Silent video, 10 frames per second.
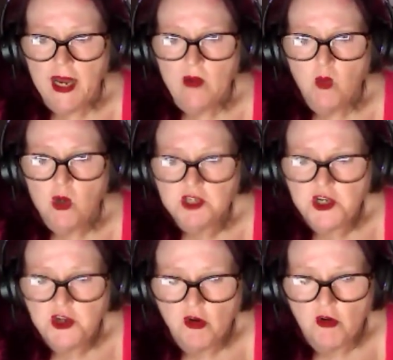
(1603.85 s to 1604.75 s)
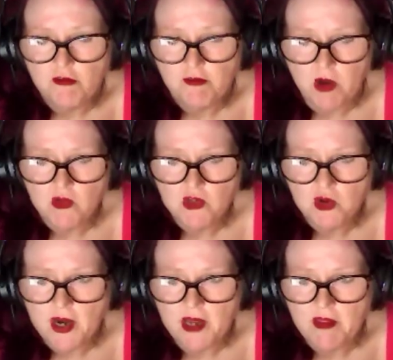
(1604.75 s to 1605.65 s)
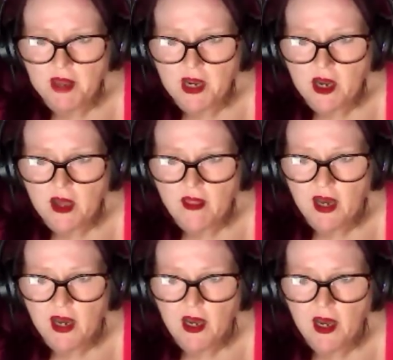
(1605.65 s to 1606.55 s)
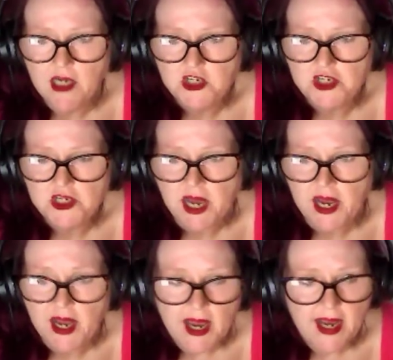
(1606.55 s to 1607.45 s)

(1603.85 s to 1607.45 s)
It wasn't your fault or anything like that, as you say.